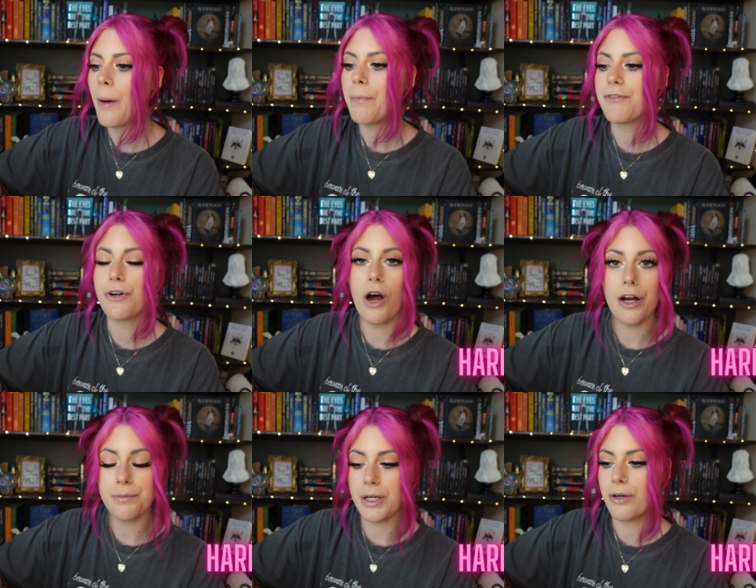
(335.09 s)
But for
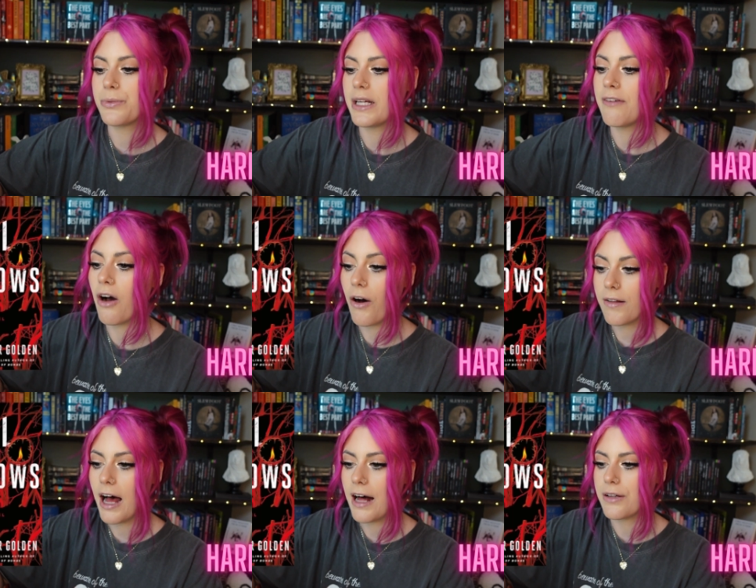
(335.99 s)
hard mode, we have All
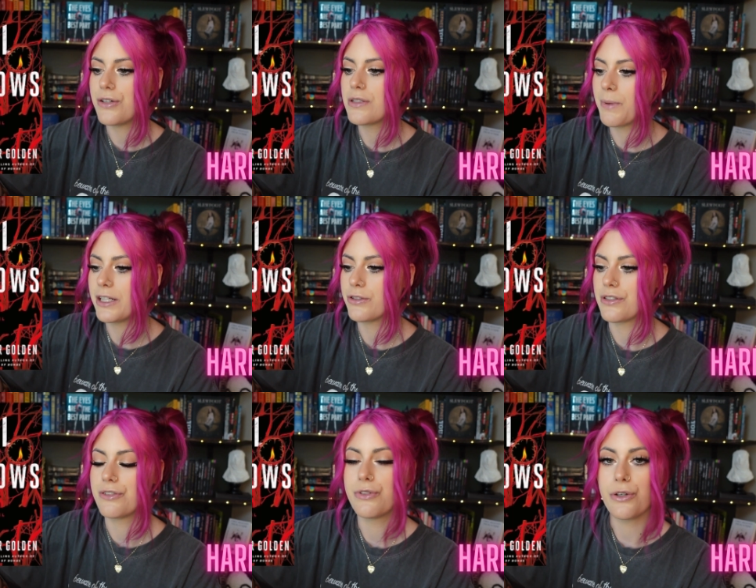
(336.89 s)
Hallows by
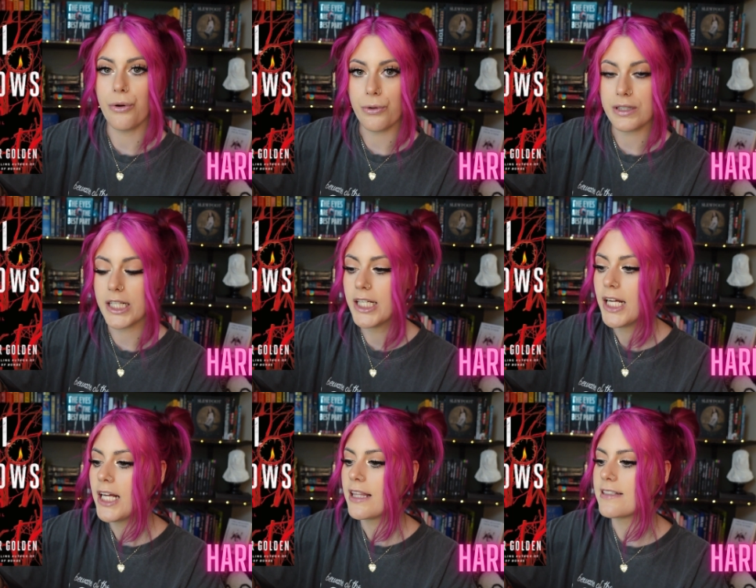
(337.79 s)
Christopher Golden.
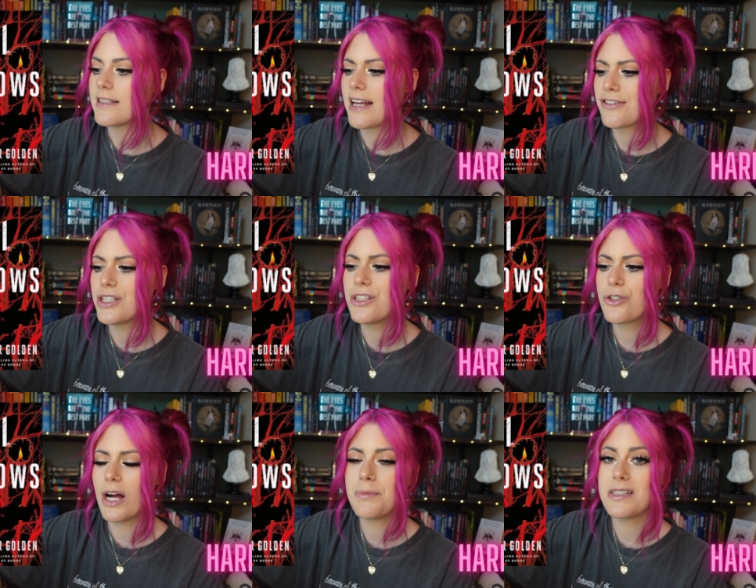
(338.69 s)
This is actually
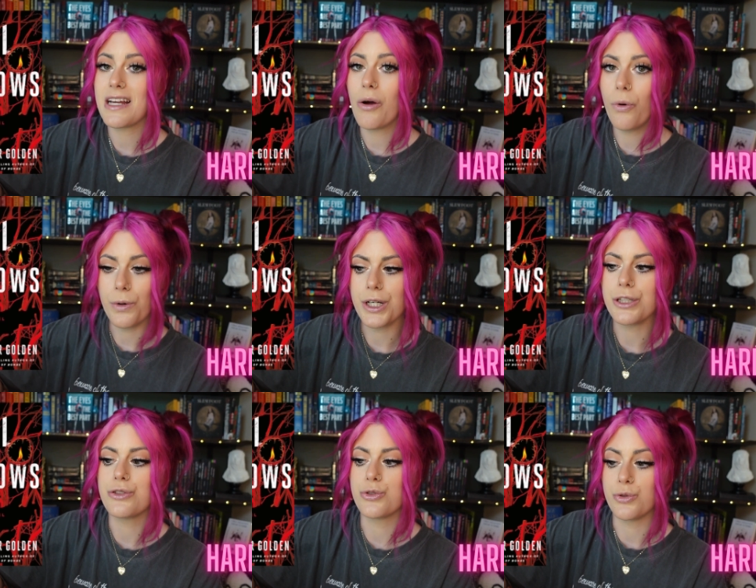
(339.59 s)
described as a
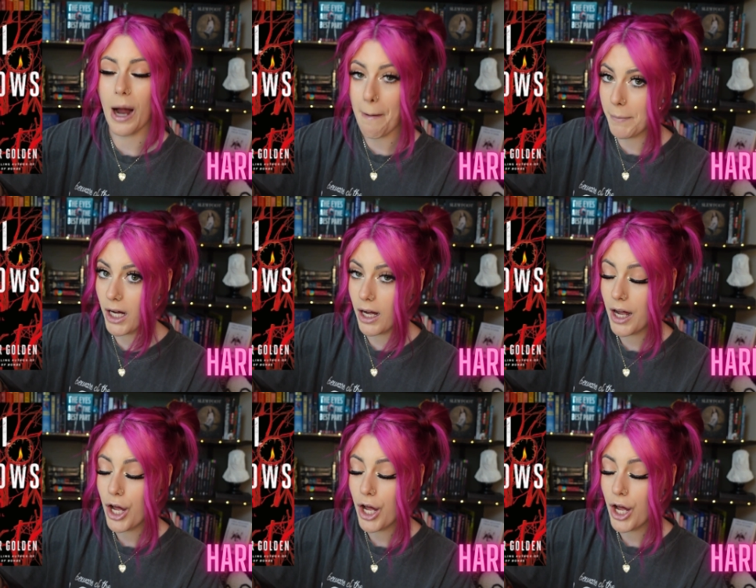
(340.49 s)
horror drama